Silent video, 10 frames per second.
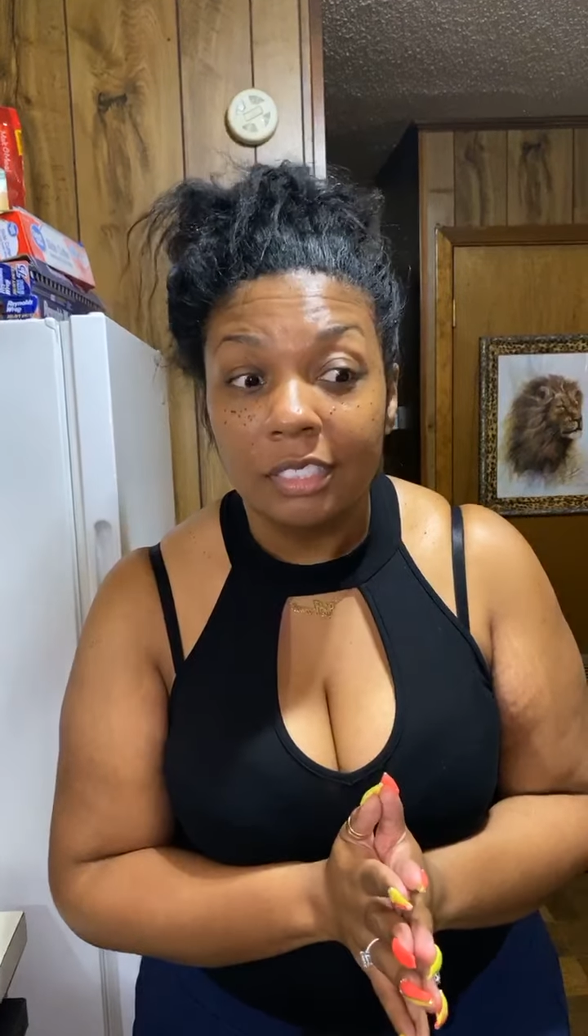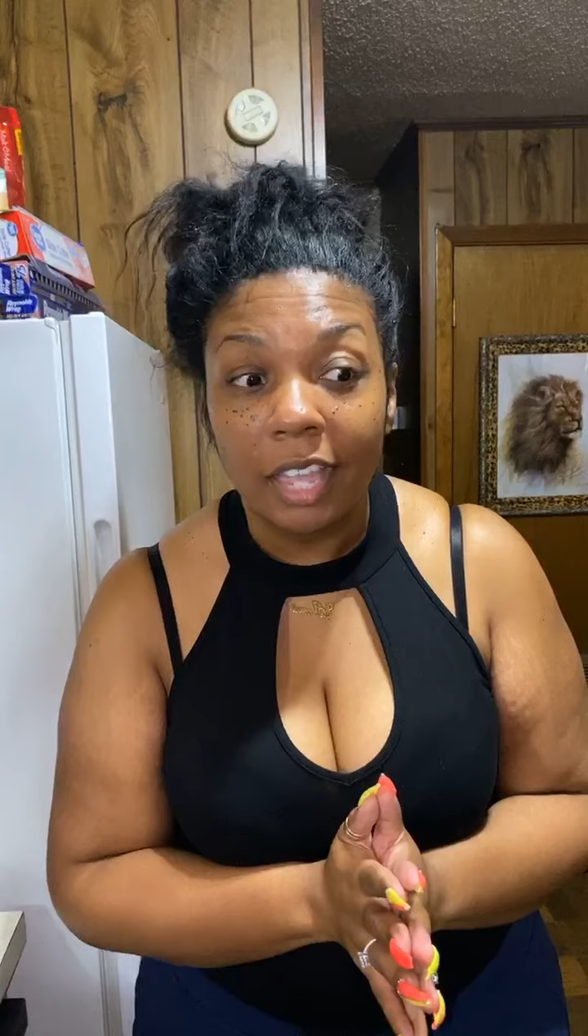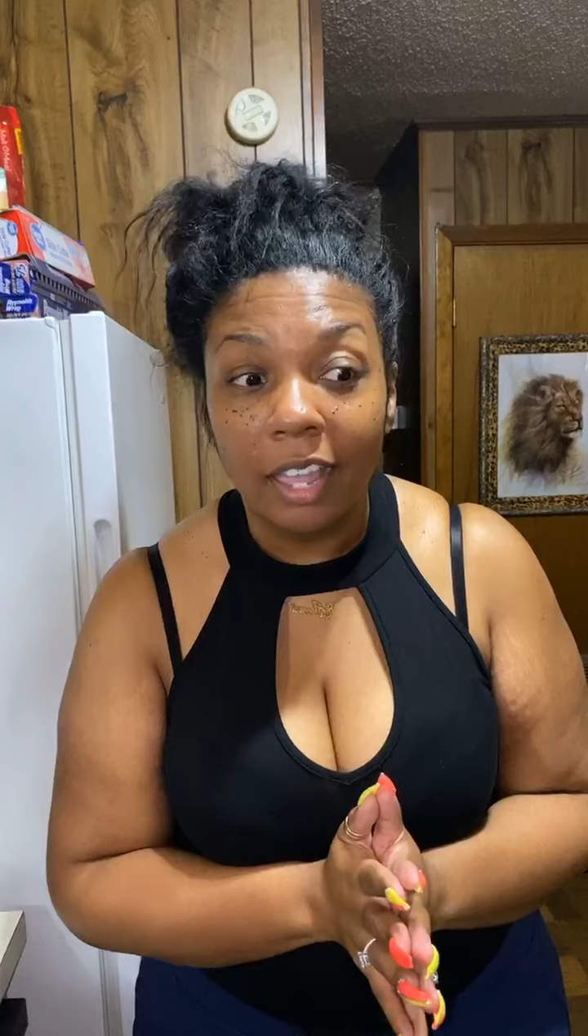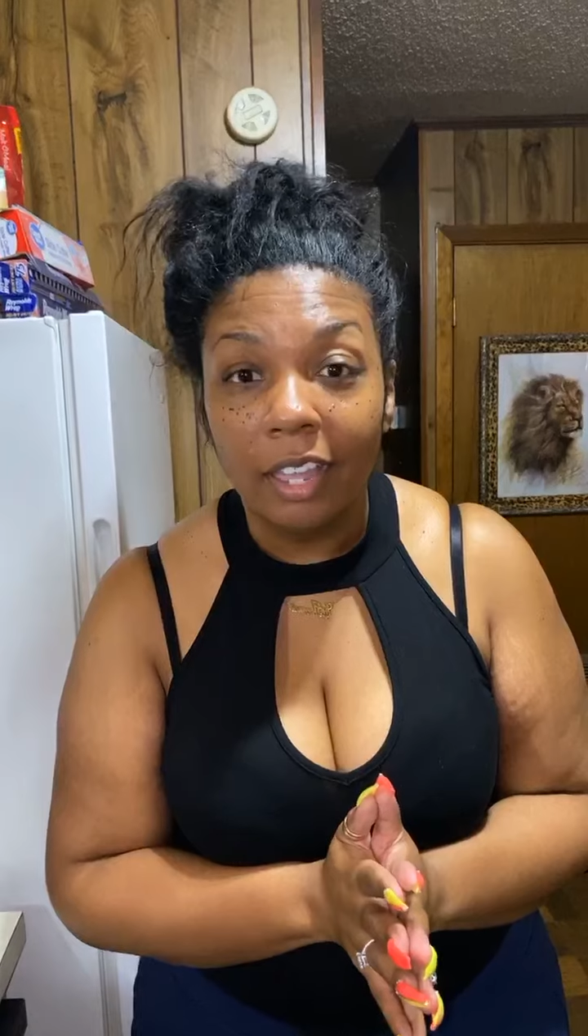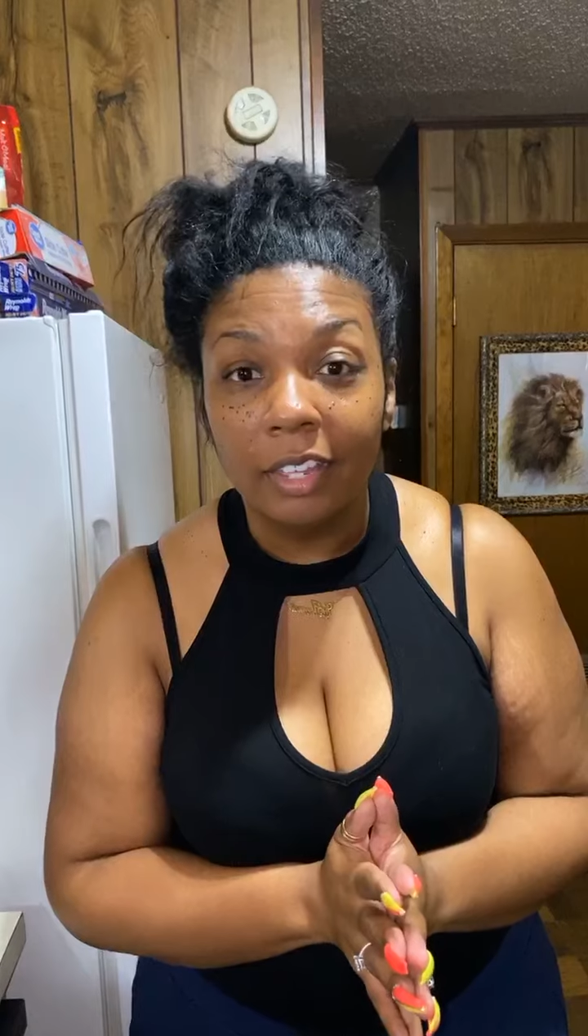
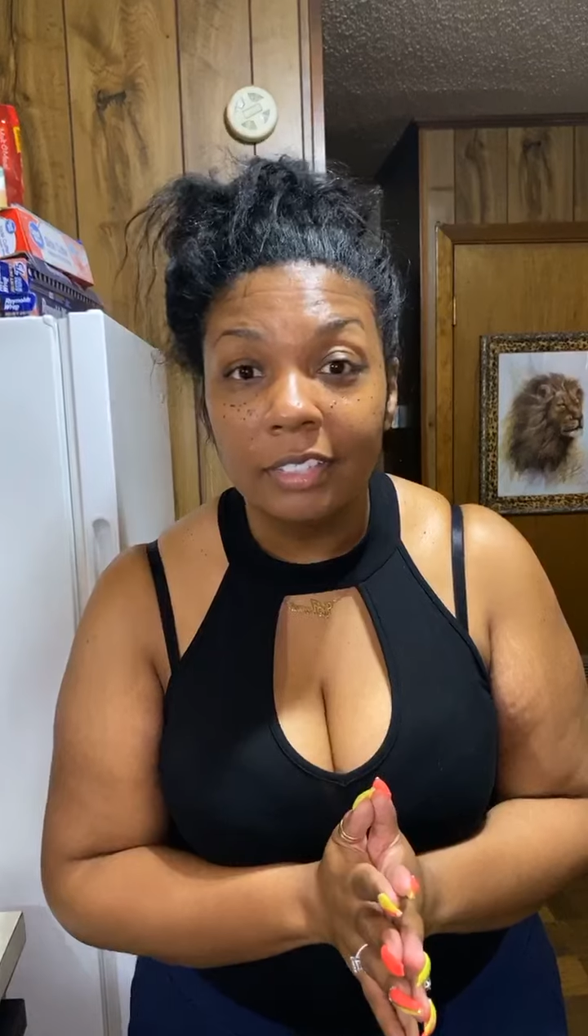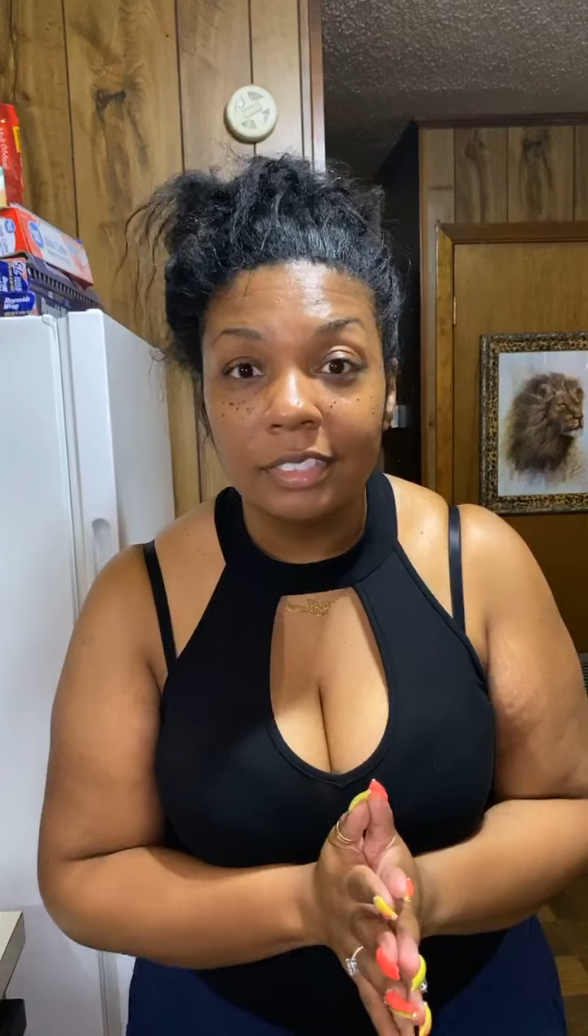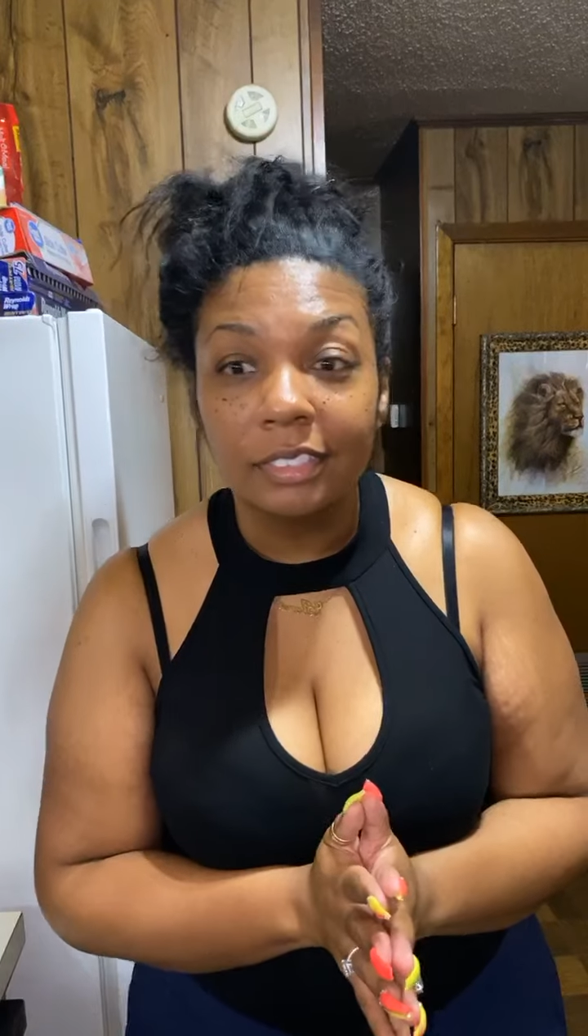guys?